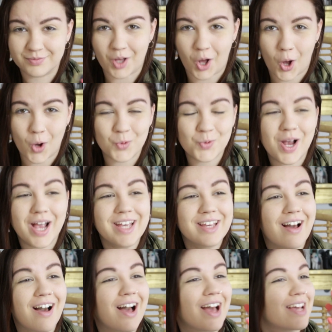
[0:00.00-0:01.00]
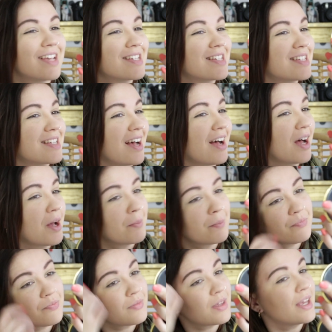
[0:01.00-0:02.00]
All right, guys,
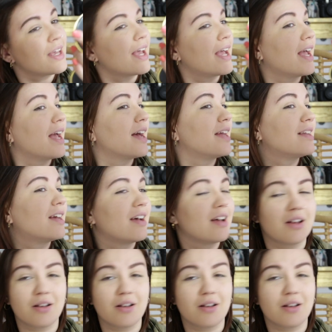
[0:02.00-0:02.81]
and